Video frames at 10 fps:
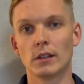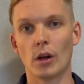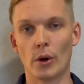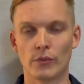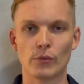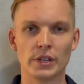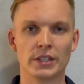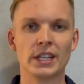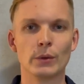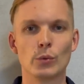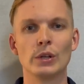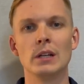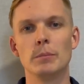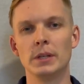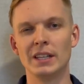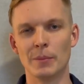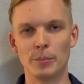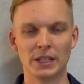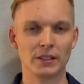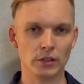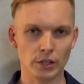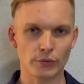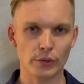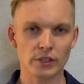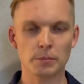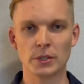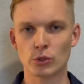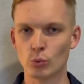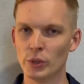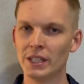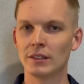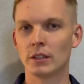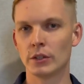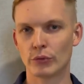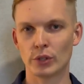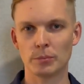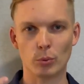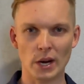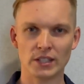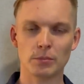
of whether there would really be a big difference between the different price